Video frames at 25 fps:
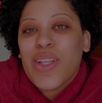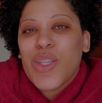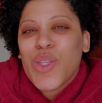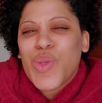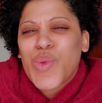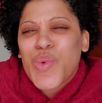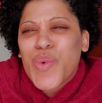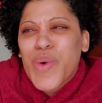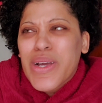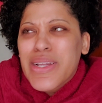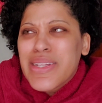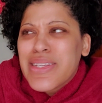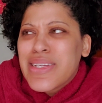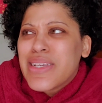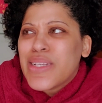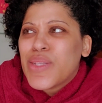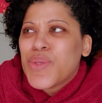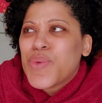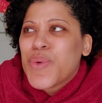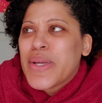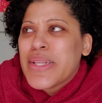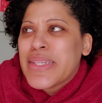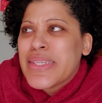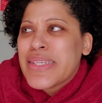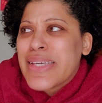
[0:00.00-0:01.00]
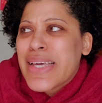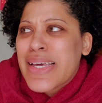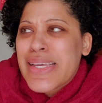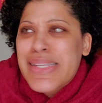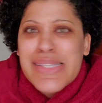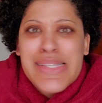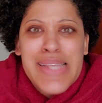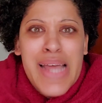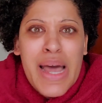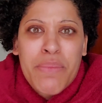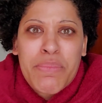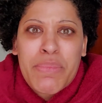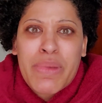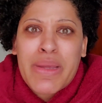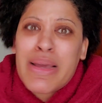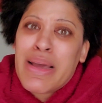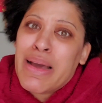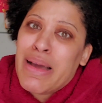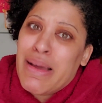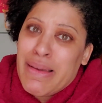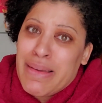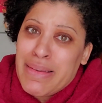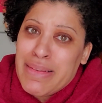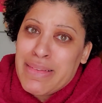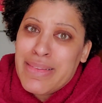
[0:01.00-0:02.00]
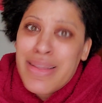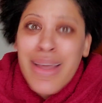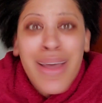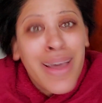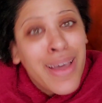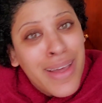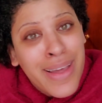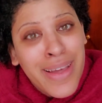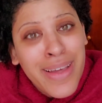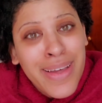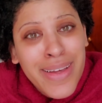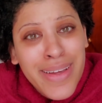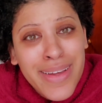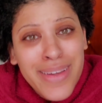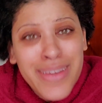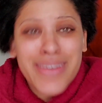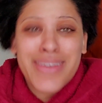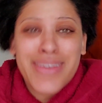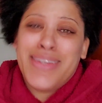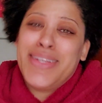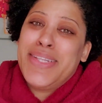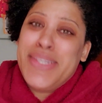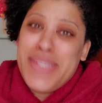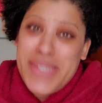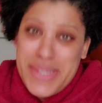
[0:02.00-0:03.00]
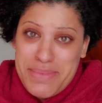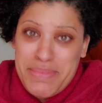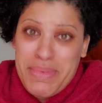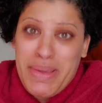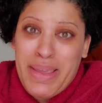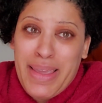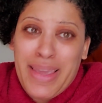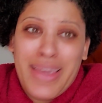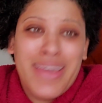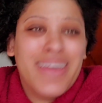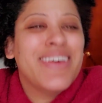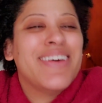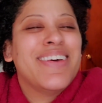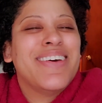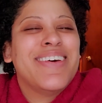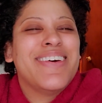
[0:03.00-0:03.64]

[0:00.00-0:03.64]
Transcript: "2020 has not been kind to me."